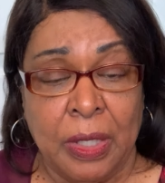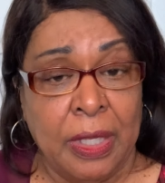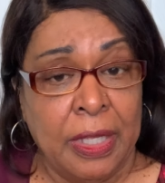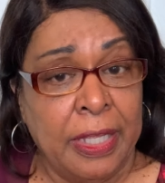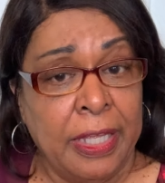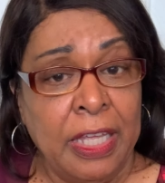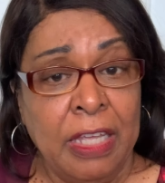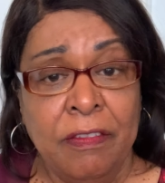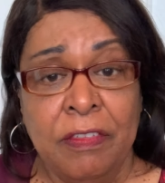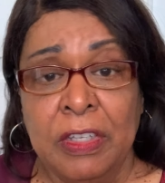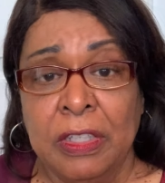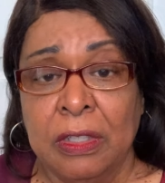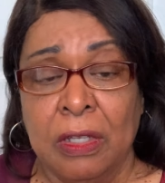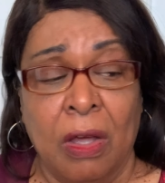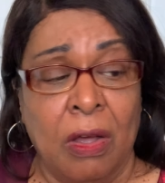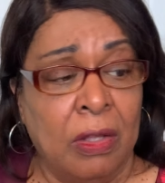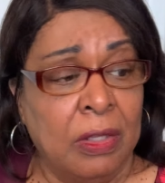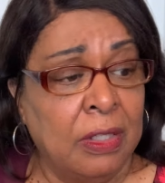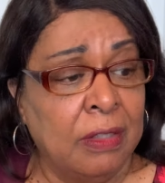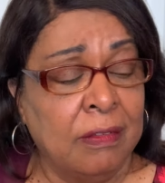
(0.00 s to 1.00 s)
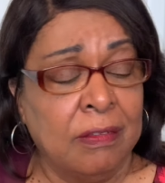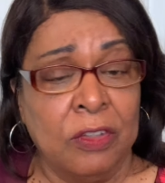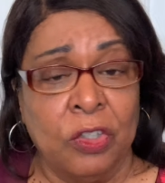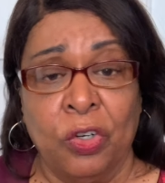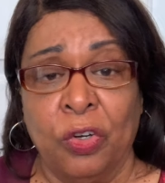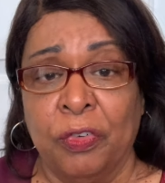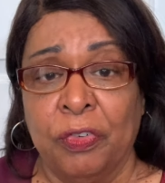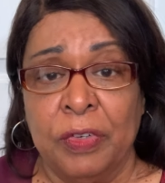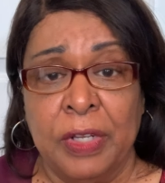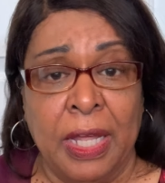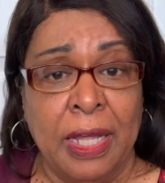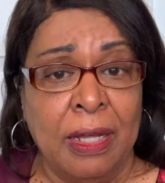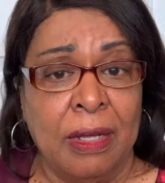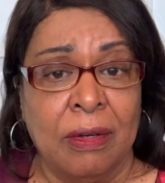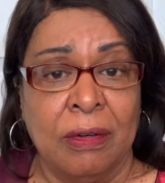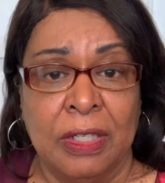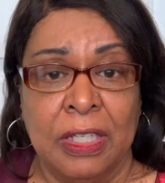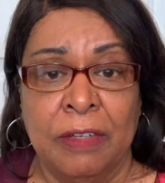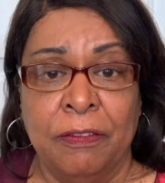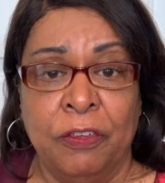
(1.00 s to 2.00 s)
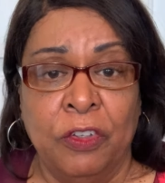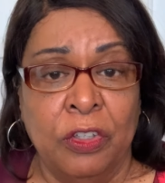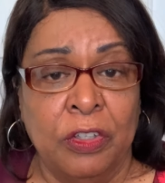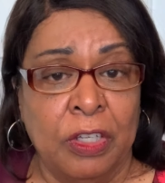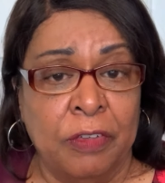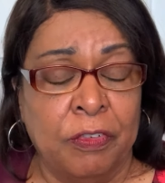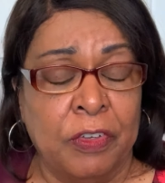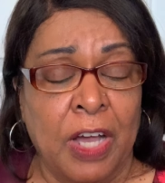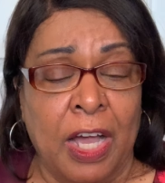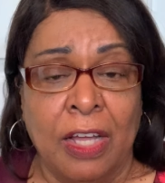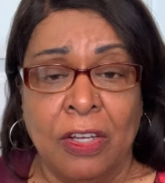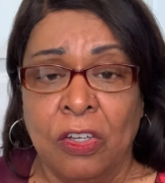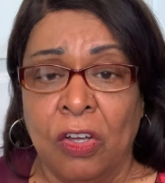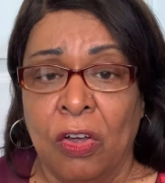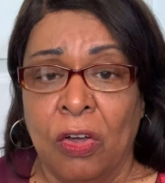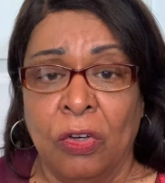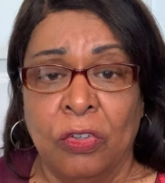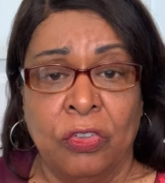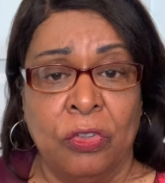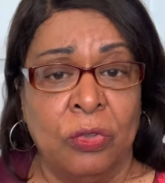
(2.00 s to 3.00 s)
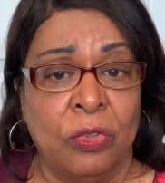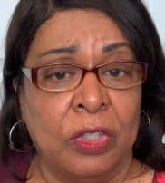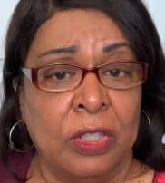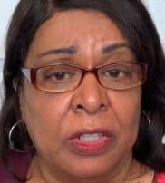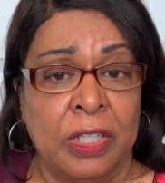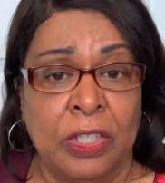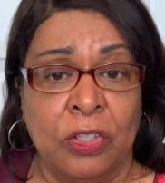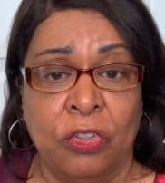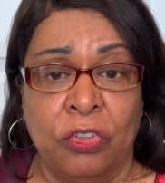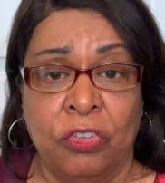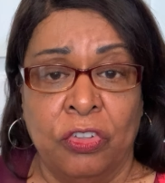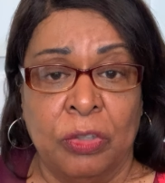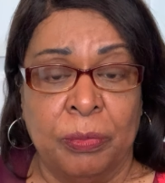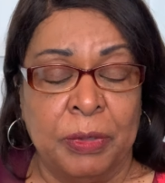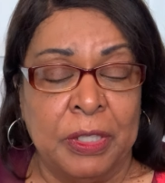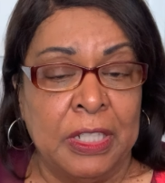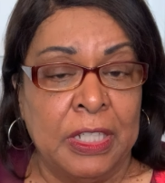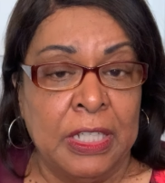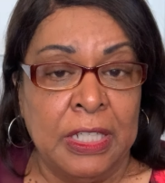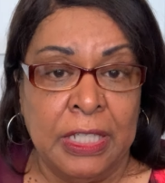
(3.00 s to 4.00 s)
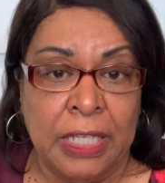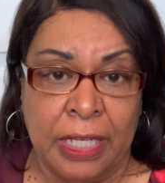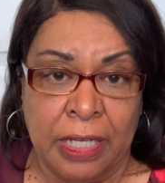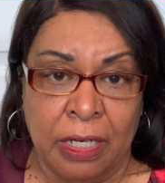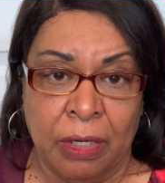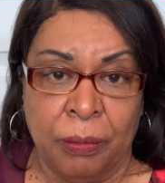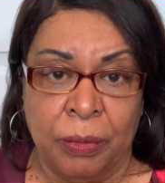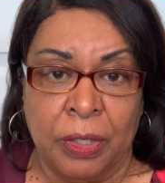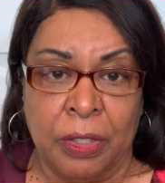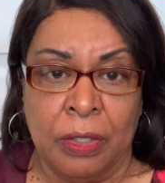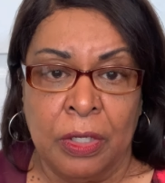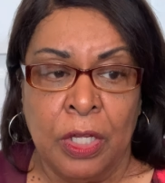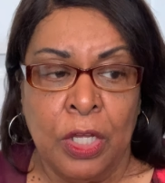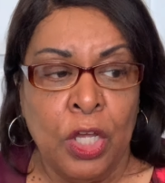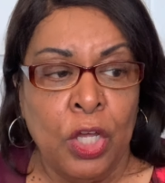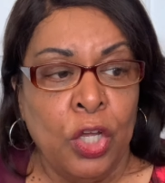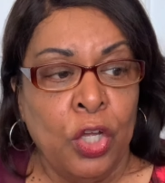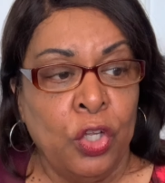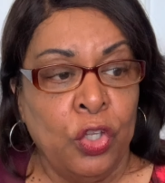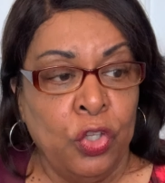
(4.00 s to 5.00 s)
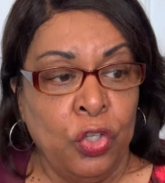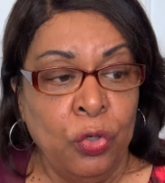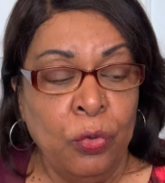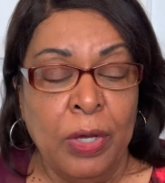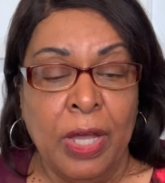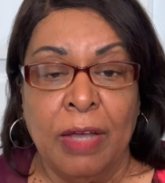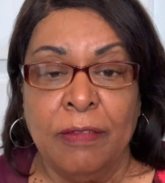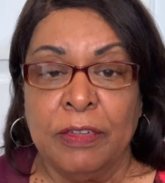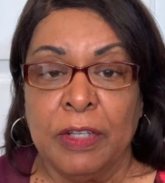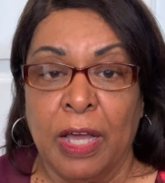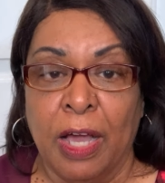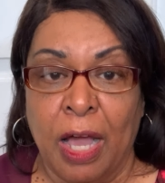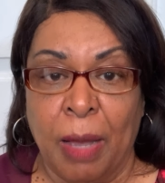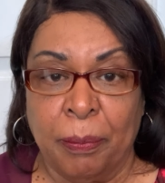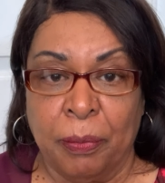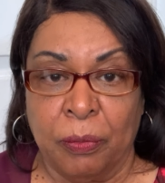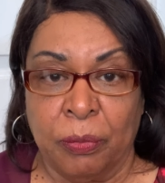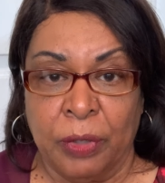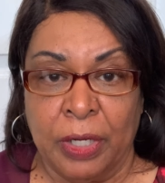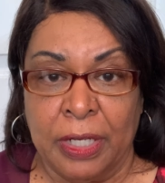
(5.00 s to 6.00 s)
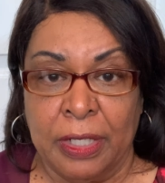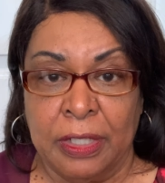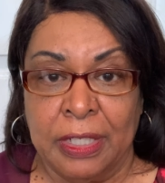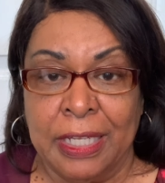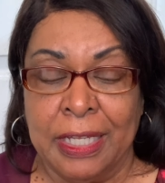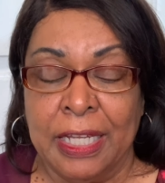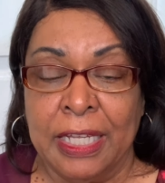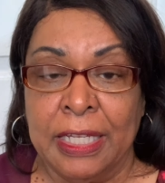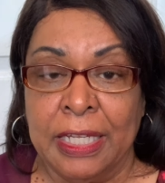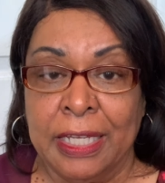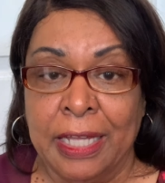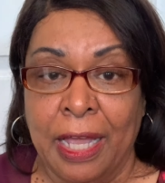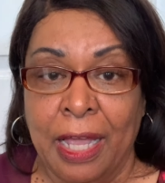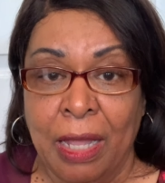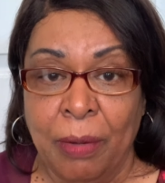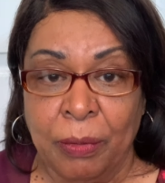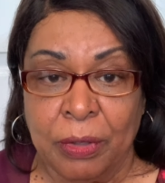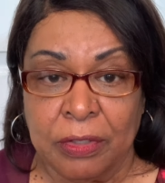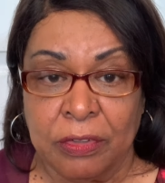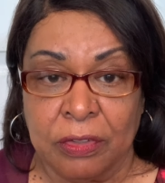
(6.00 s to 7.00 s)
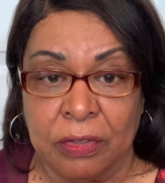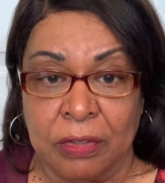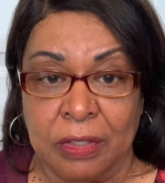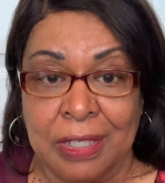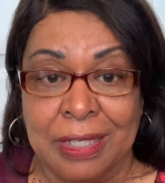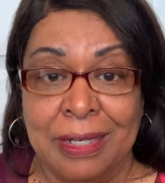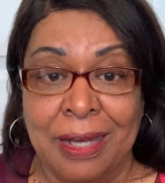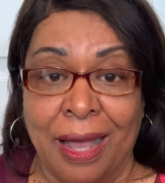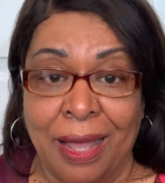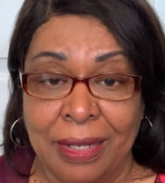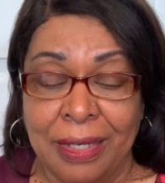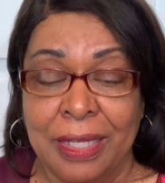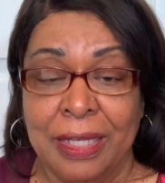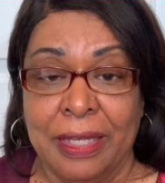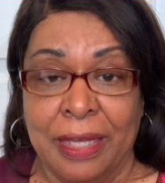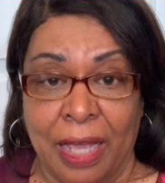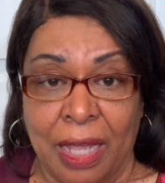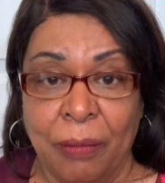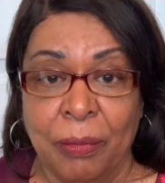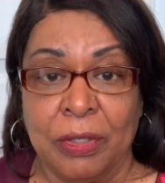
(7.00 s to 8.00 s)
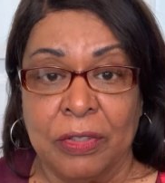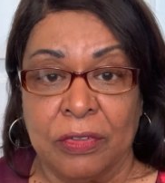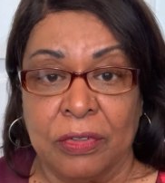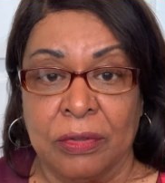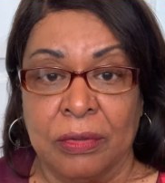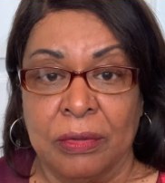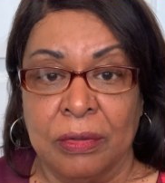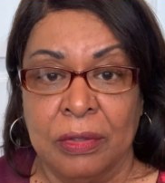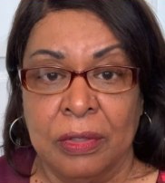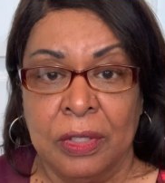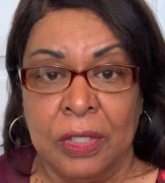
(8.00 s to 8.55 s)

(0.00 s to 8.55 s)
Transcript: Even on this earth now, if you if God calls you into leadership in any area, you have to operate in character, godly character.